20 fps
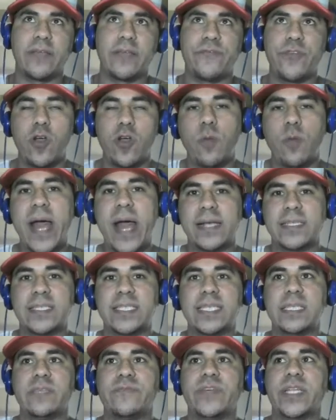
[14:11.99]
If you go back and
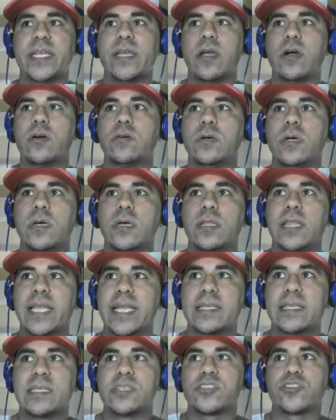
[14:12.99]
see the video, link
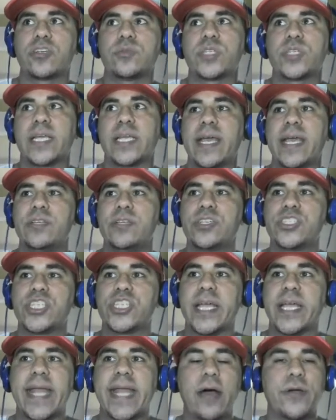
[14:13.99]
in the description again, you can
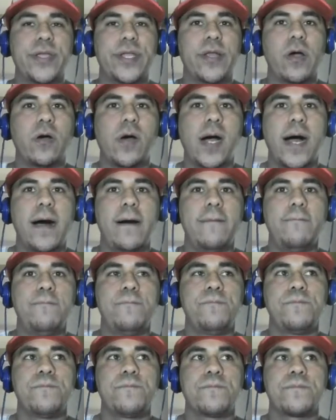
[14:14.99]
check it out, you know.
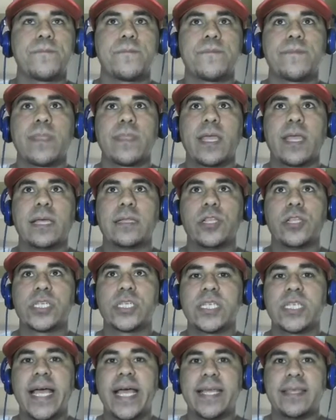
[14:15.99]
It
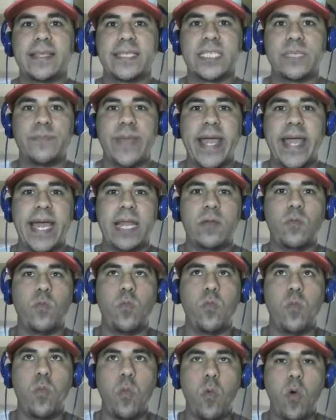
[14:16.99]
looks like this
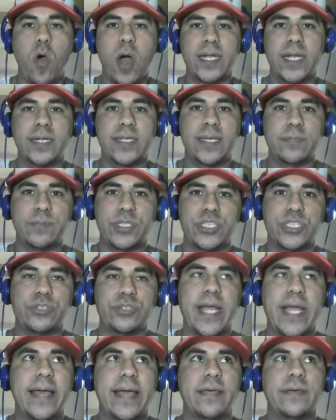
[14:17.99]
man wanted them to
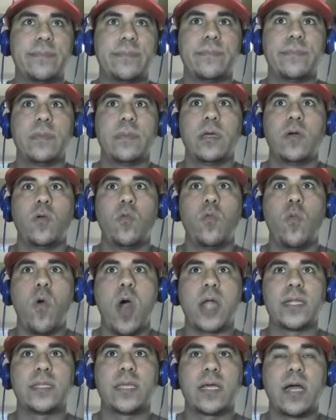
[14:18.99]
shoot at him,
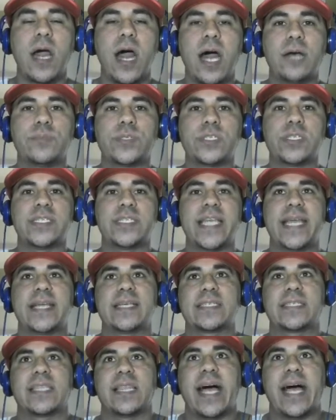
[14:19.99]
wanted the cops to take
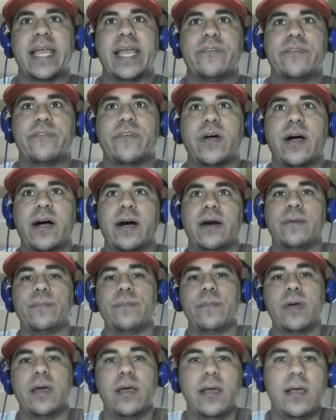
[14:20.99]
his life.
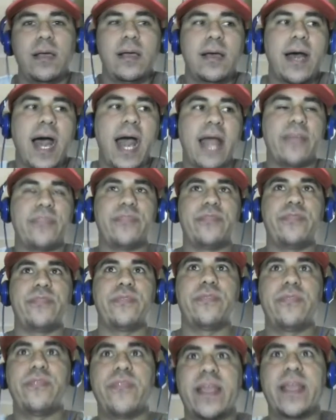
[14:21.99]
I
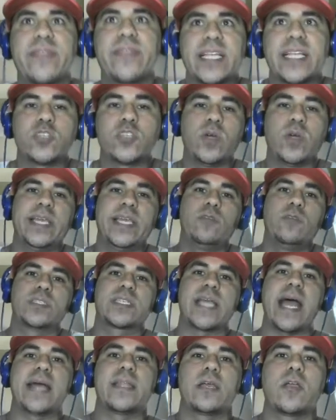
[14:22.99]
think that's what he was
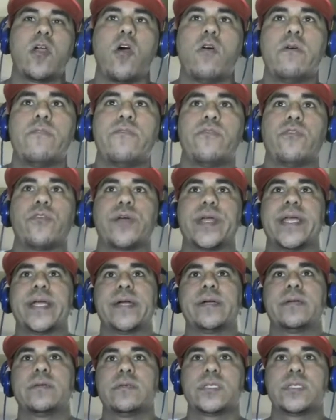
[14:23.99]
kind of going for here.